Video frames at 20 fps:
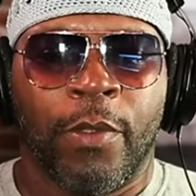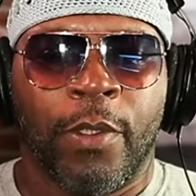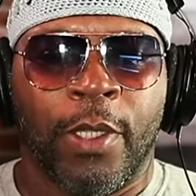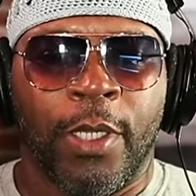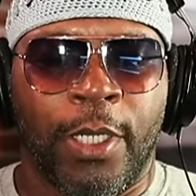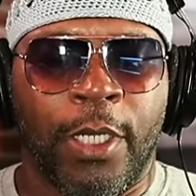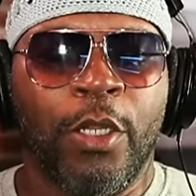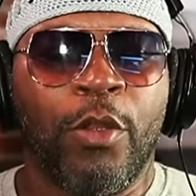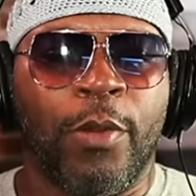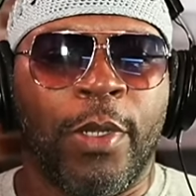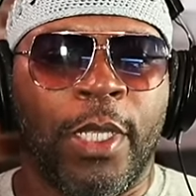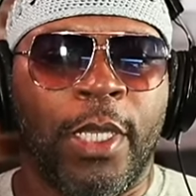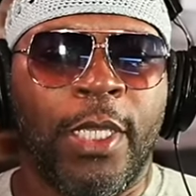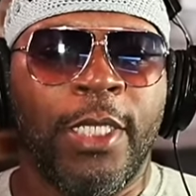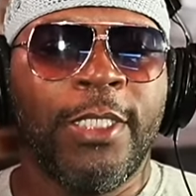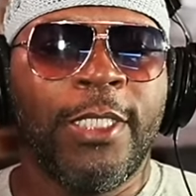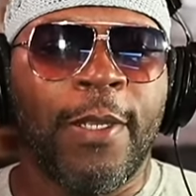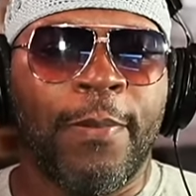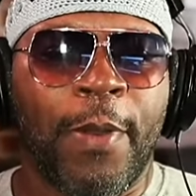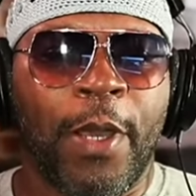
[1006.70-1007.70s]
Literally, he
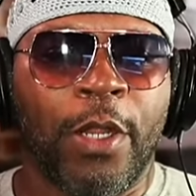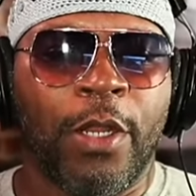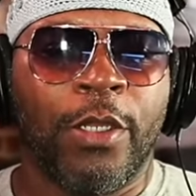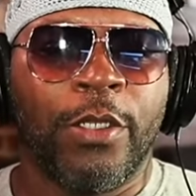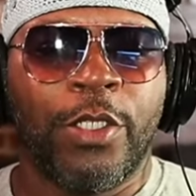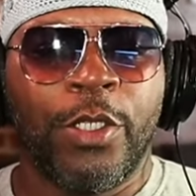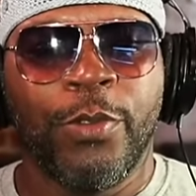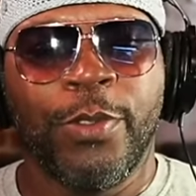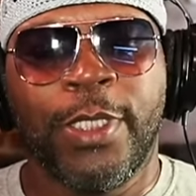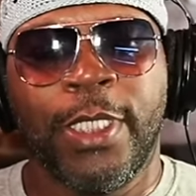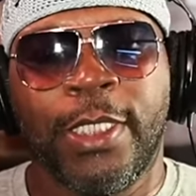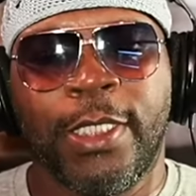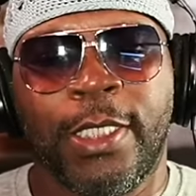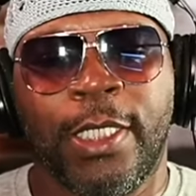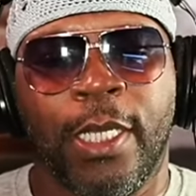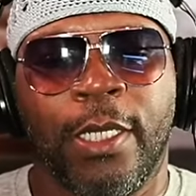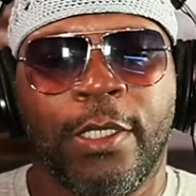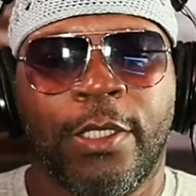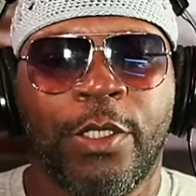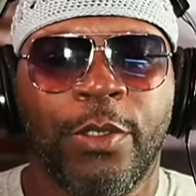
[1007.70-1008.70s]
just bought a
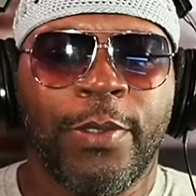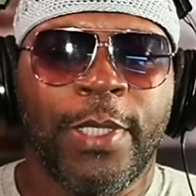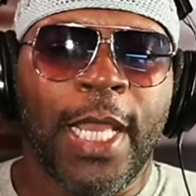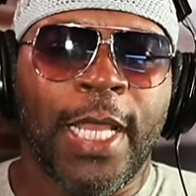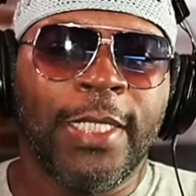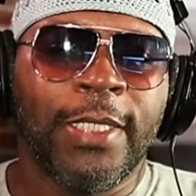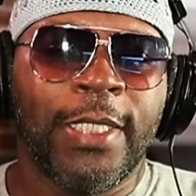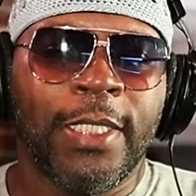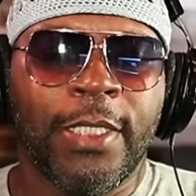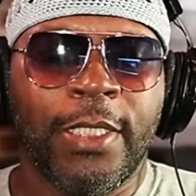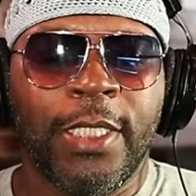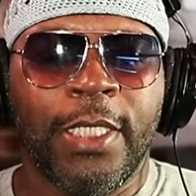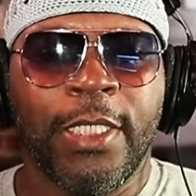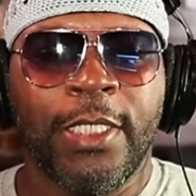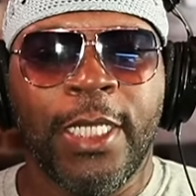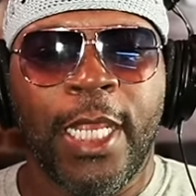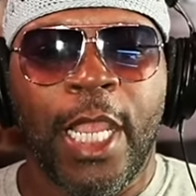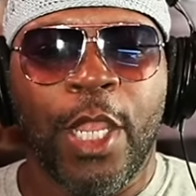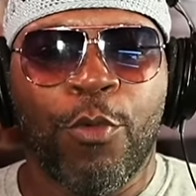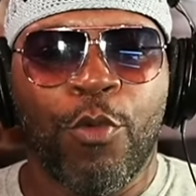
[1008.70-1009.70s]
2016
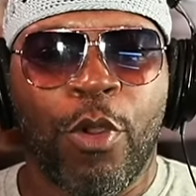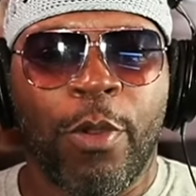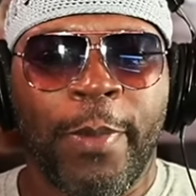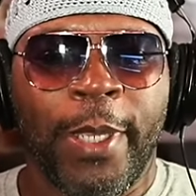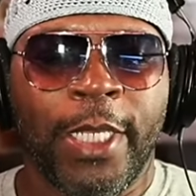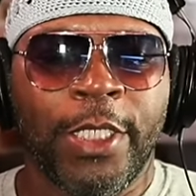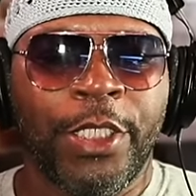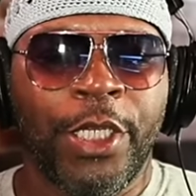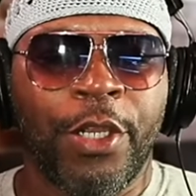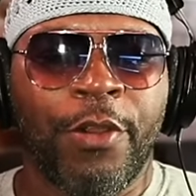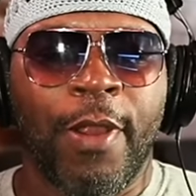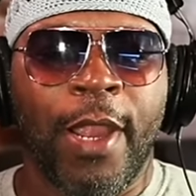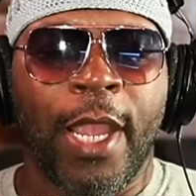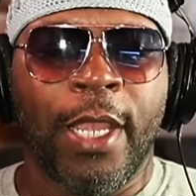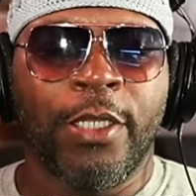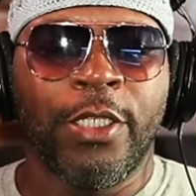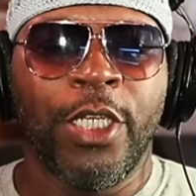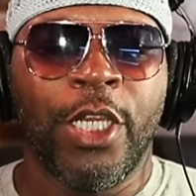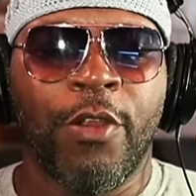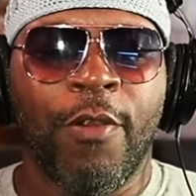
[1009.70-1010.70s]
Jaguar, man. She cried
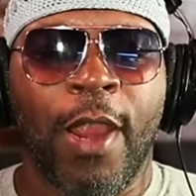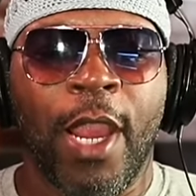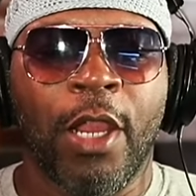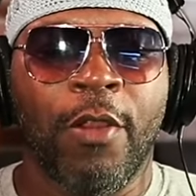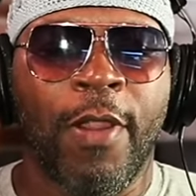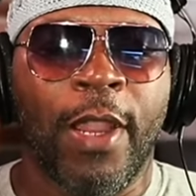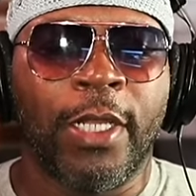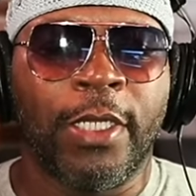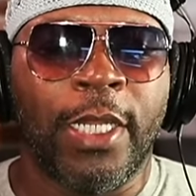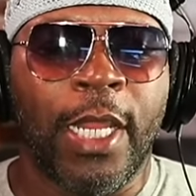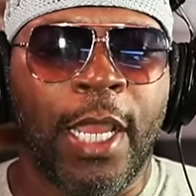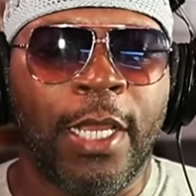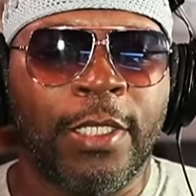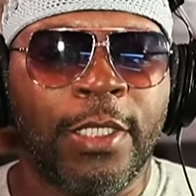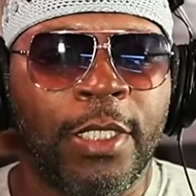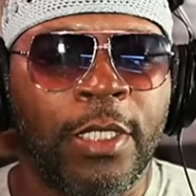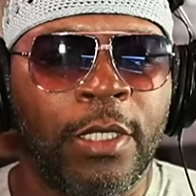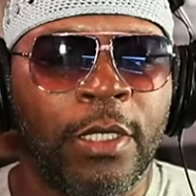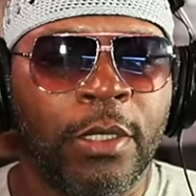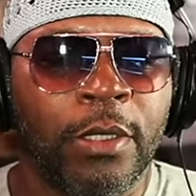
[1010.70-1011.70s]
crocodile
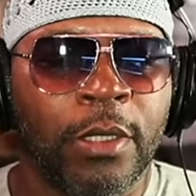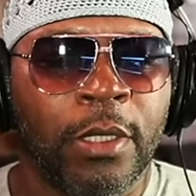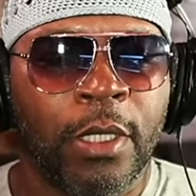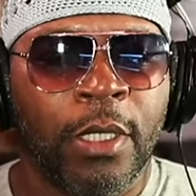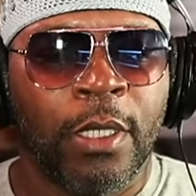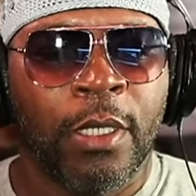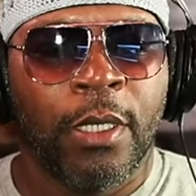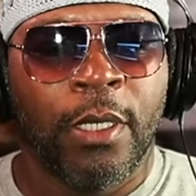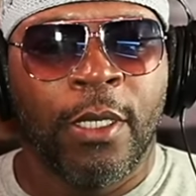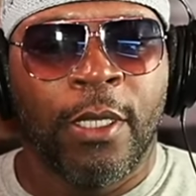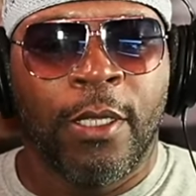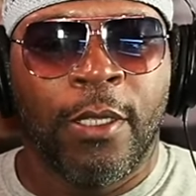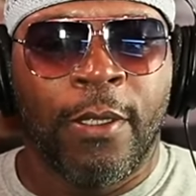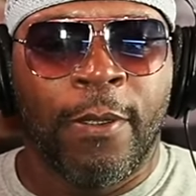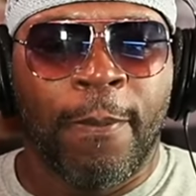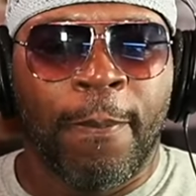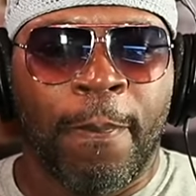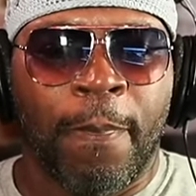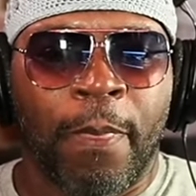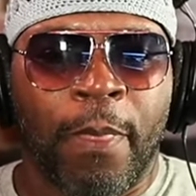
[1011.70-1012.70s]
tears
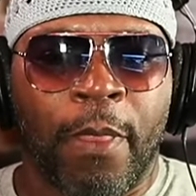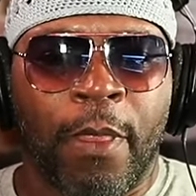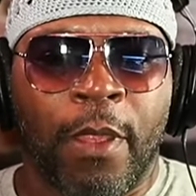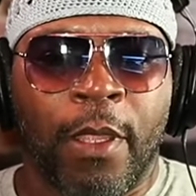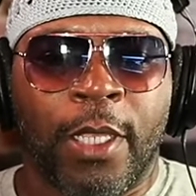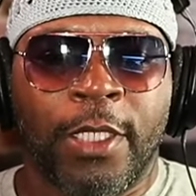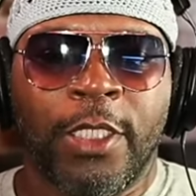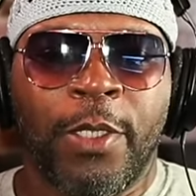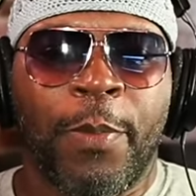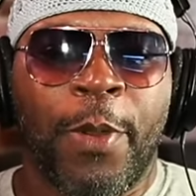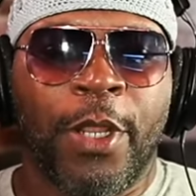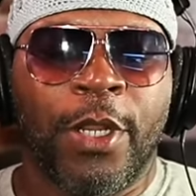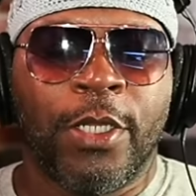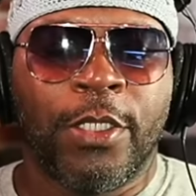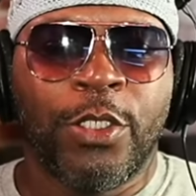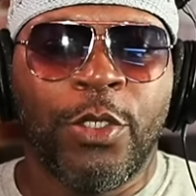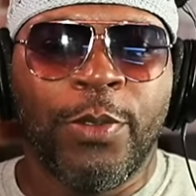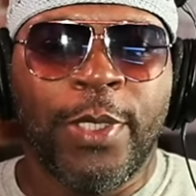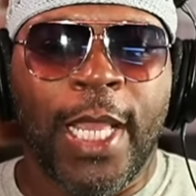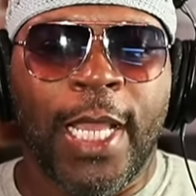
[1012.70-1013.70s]
because he bought a
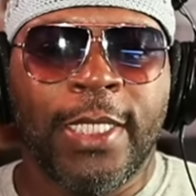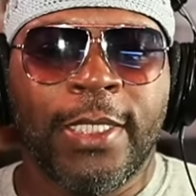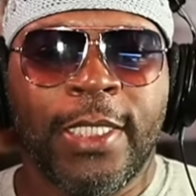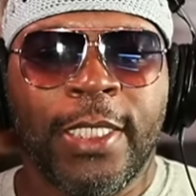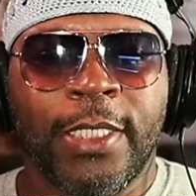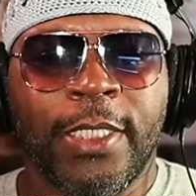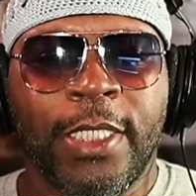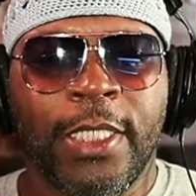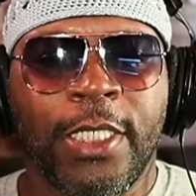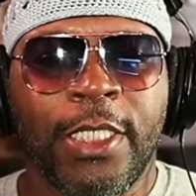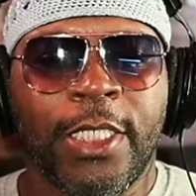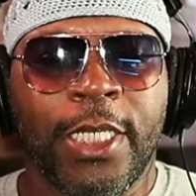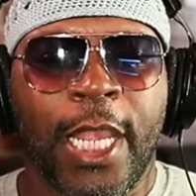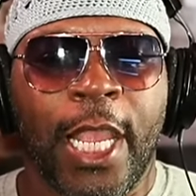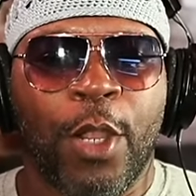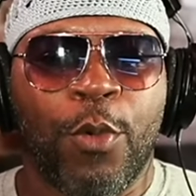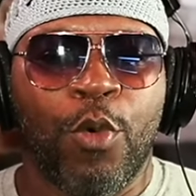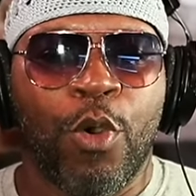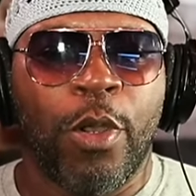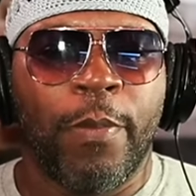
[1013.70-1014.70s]
2016
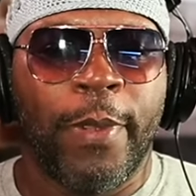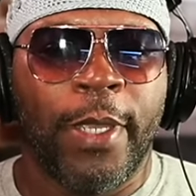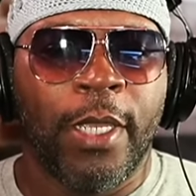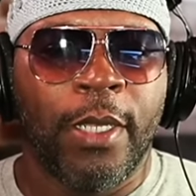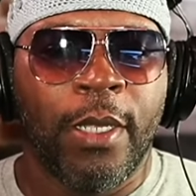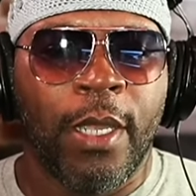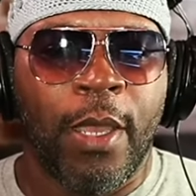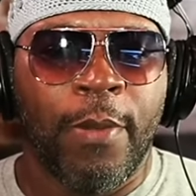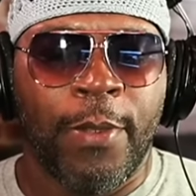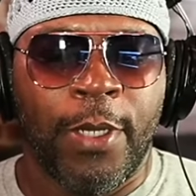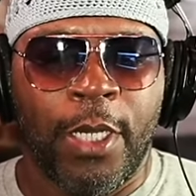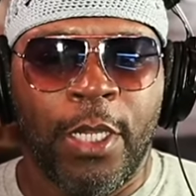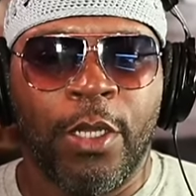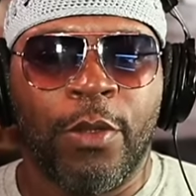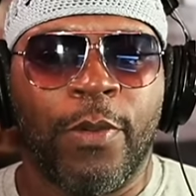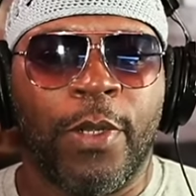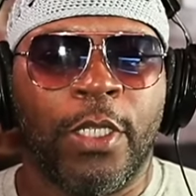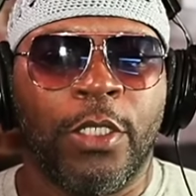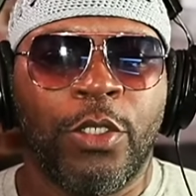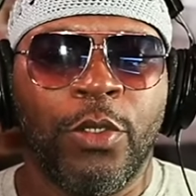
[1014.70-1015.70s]
Jaguar, man. I mean,
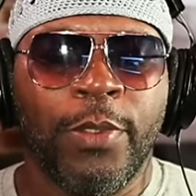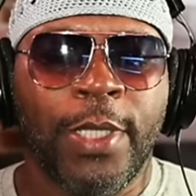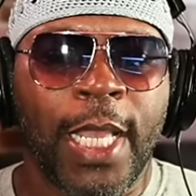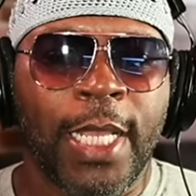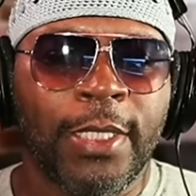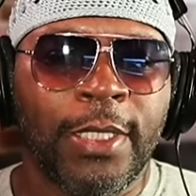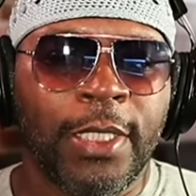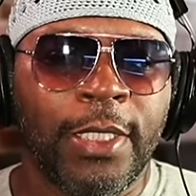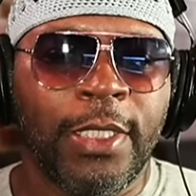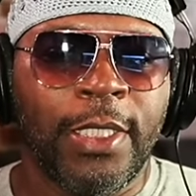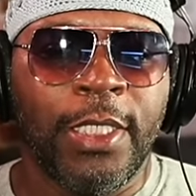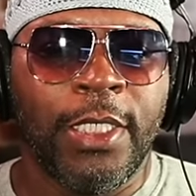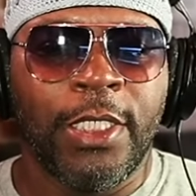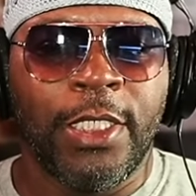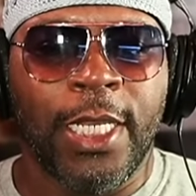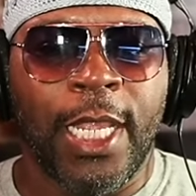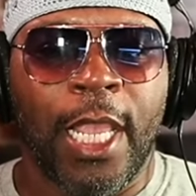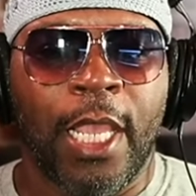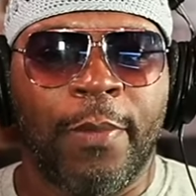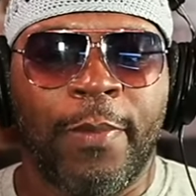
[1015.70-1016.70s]
literally, 2016
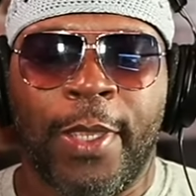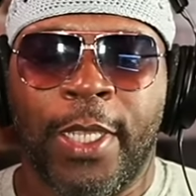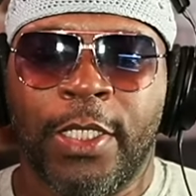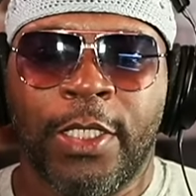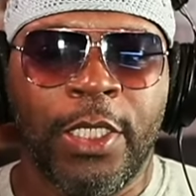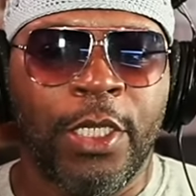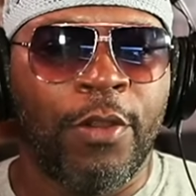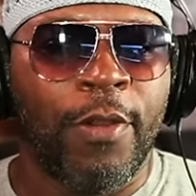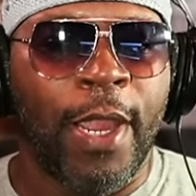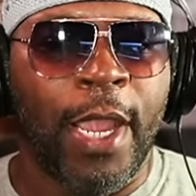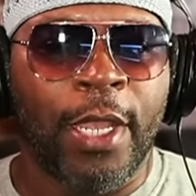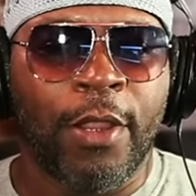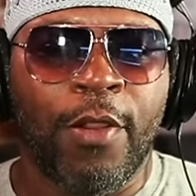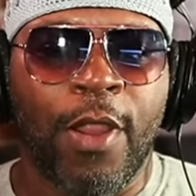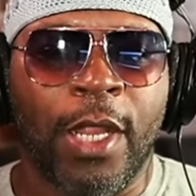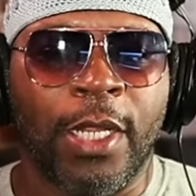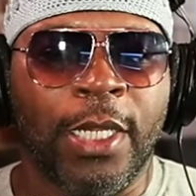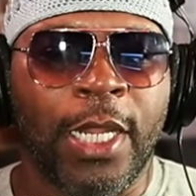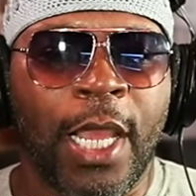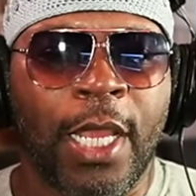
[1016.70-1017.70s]
Jag, man. She cried
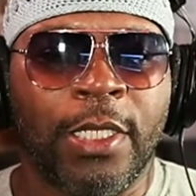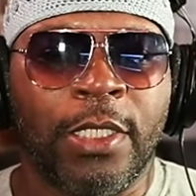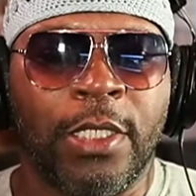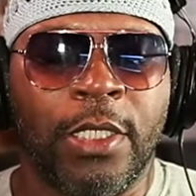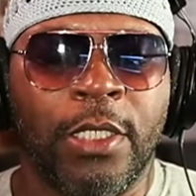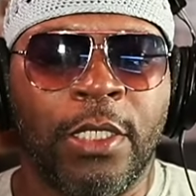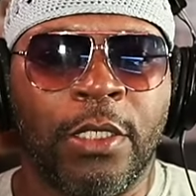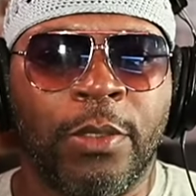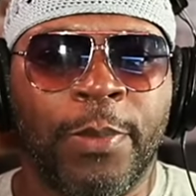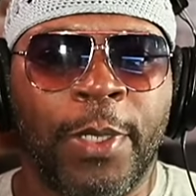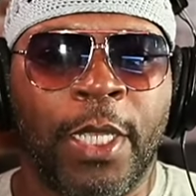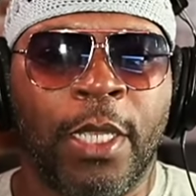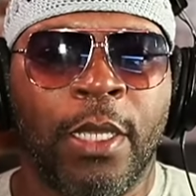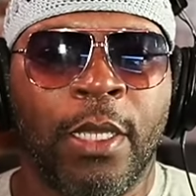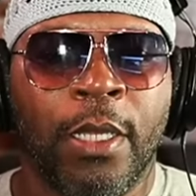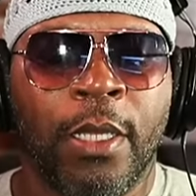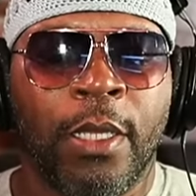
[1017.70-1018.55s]
crocodile tears, man.